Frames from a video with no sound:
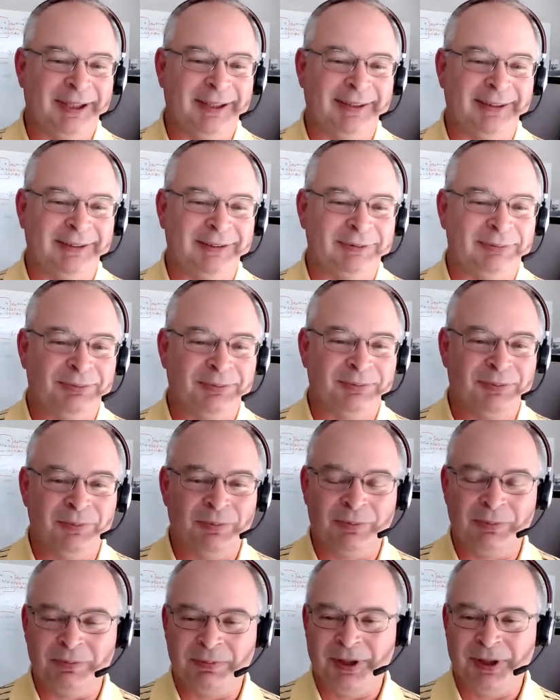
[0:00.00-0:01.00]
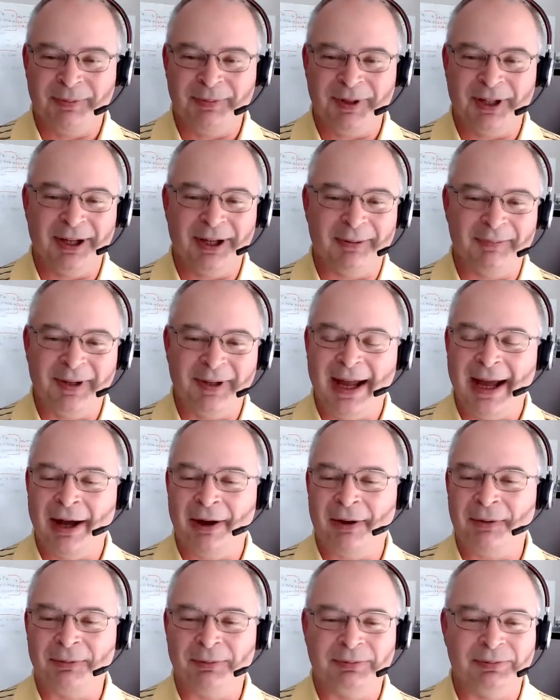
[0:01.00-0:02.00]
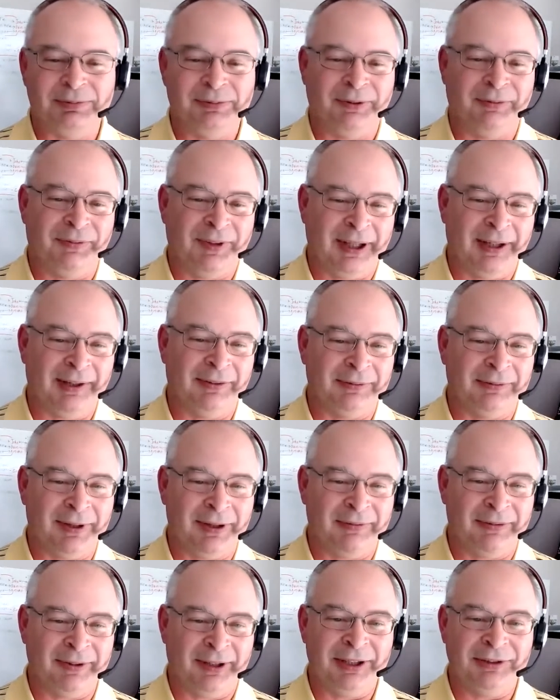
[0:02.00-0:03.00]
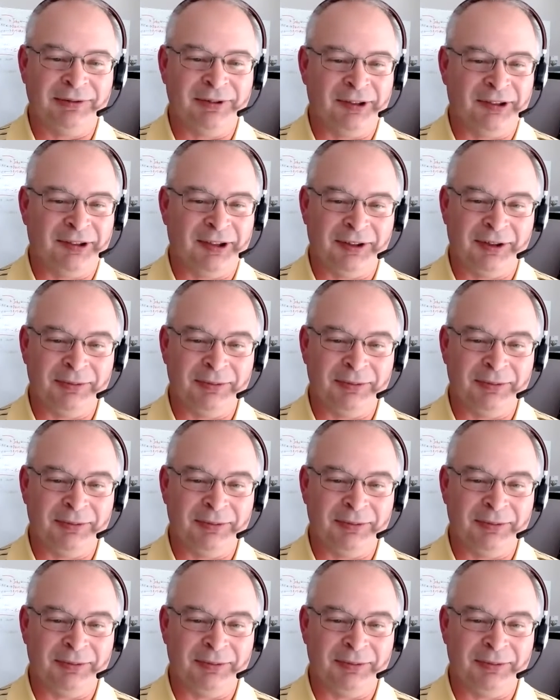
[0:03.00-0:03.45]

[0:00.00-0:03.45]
if they have interest in computers, has done that on their own.